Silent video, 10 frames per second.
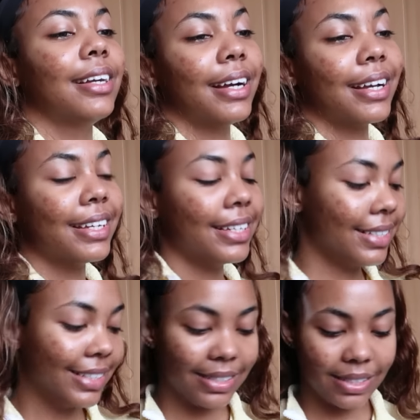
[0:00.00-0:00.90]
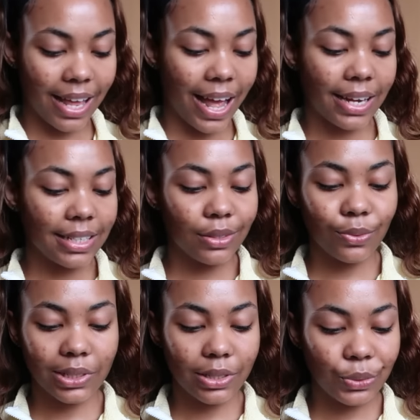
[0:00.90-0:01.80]
Guys, I just
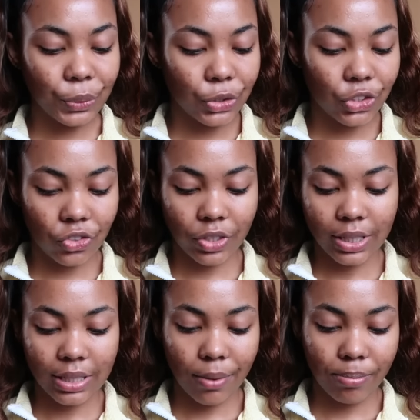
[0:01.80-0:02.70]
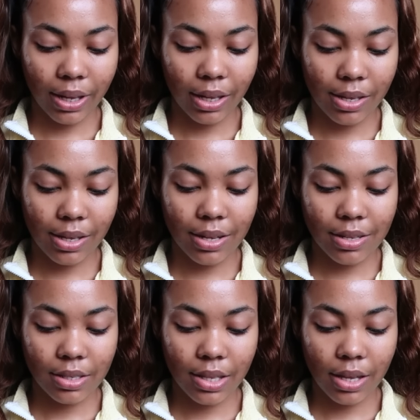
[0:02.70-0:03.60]
want to go straight up ahead
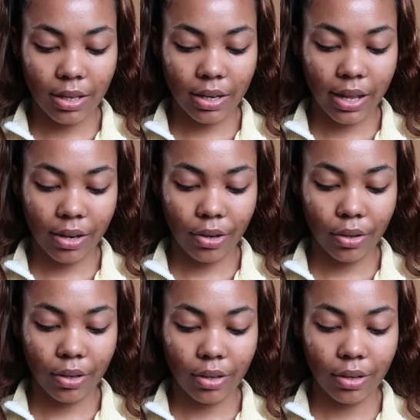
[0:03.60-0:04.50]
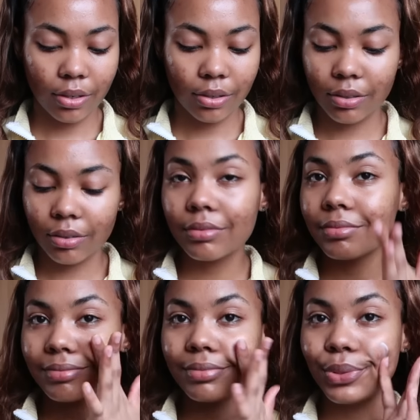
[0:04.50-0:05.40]
and say, like,
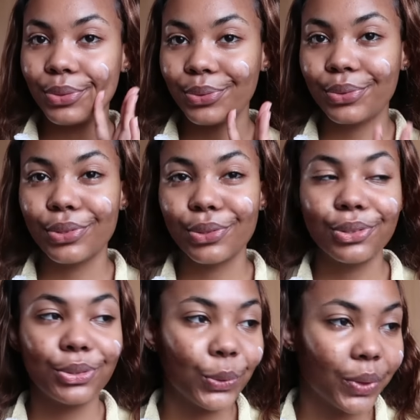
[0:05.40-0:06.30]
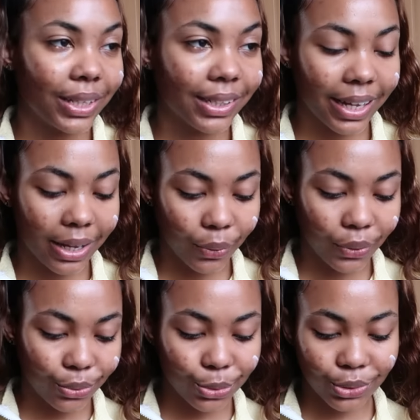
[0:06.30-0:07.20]
no, don't do it. Like,
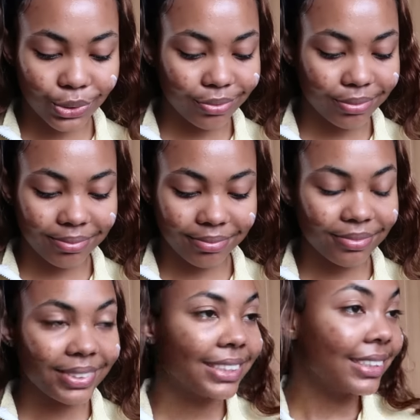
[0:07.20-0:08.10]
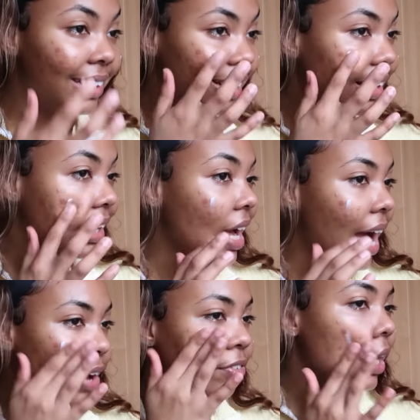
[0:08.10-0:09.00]
don't.
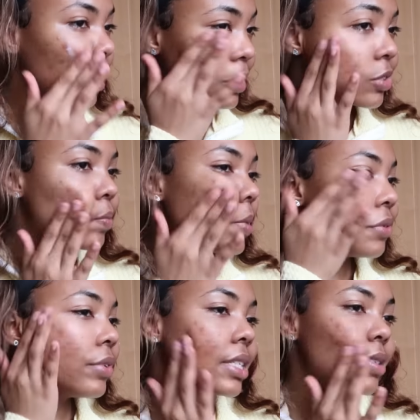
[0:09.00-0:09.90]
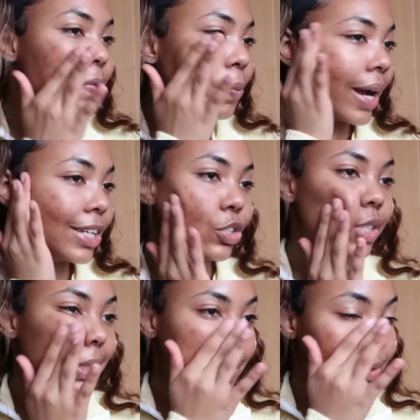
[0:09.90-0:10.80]
I feel like there's so many reasons why you
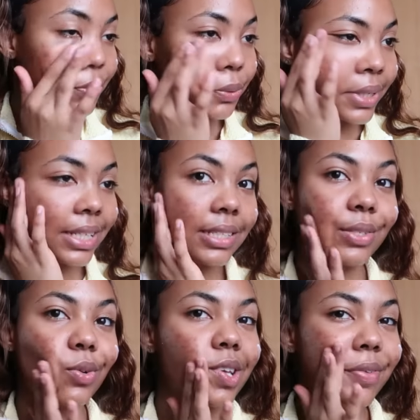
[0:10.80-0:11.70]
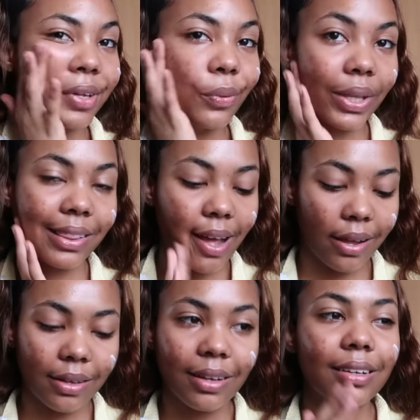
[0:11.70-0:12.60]
shouldn't do it. Not even with
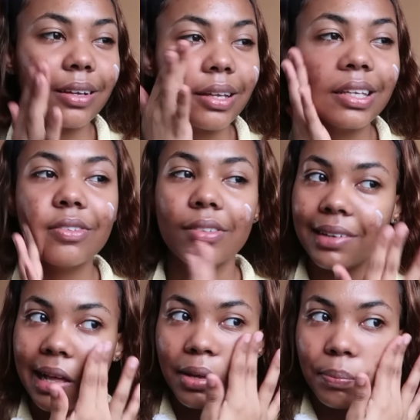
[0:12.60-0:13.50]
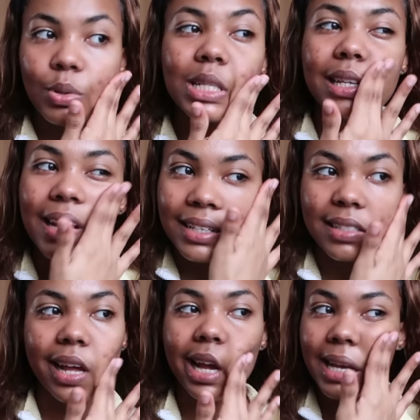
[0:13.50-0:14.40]
like, even like putting
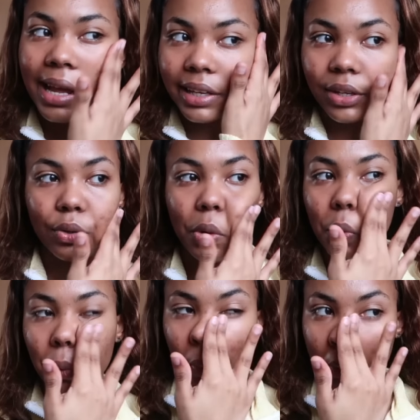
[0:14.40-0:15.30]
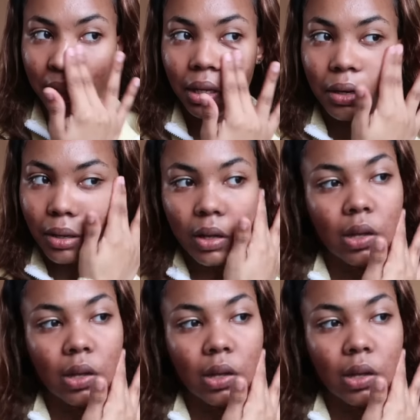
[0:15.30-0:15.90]
aside like girl code and